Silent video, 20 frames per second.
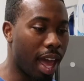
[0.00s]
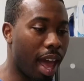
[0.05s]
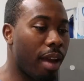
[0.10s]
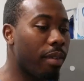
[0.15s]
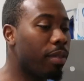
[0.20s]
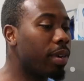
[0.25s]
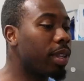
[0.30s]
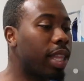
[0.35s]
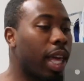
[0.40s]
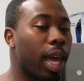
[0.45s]

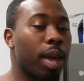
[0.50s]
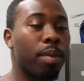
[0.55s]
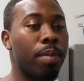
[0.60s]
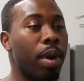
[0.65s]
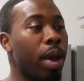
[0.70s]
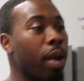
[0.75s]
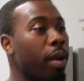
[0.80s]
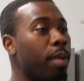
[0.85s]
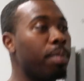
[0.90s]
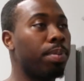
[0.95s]
everything
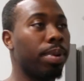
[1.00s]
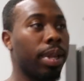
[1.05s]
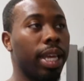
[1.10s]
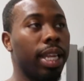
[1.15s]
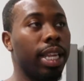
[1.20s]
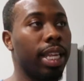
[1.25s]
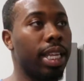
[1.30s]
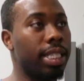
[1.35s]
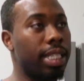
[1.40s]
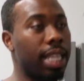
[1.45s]
Mary
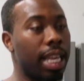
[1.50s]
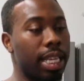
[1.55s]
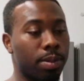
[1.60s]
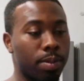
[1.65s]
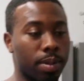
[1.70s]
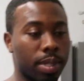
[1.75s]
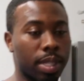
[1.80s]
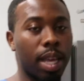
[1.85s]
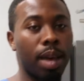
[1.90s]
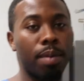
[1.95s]
playlist. That's
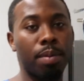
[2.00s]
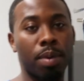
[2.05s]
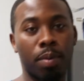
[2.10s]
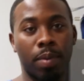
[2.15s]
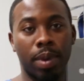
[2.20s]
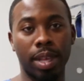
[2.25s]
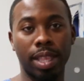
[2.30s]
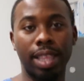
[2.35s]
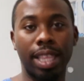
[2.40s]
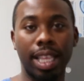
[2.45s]
what's coming
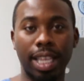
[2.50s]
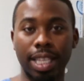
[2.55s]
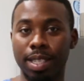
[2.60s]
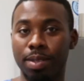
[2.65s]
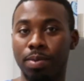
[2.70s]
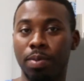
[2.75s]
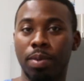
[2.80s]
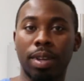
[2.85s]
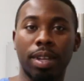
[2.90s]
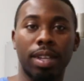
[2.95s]
with
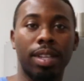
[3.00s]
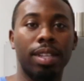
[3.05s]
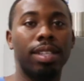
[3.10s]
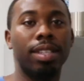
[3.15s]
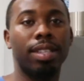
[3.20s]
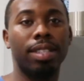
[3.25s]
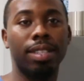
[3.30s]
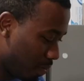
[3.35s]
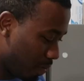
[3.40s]
this one.